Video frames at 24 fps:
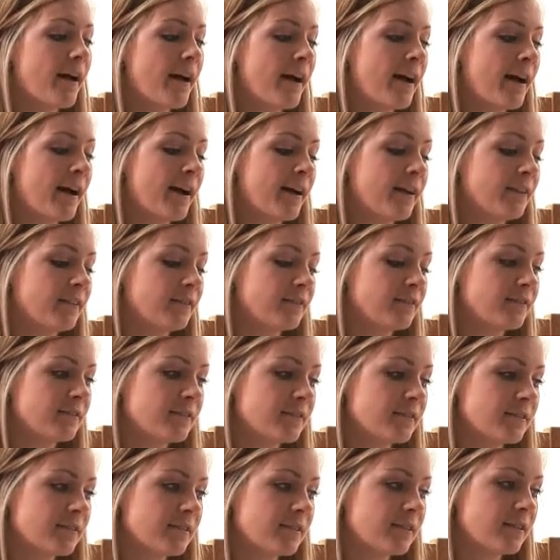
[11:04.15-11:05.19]
And
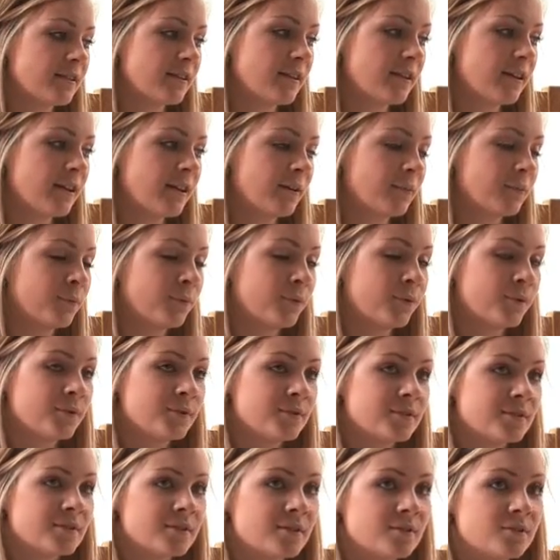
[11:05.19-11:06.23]
it
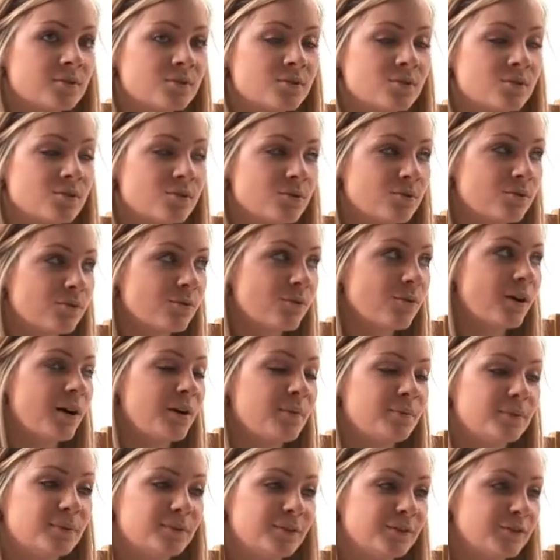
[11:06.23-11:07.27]
was so
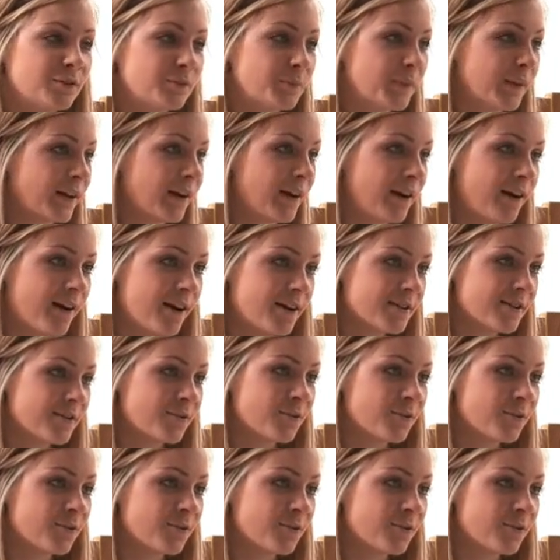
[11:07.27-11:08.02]
unbelievably hard.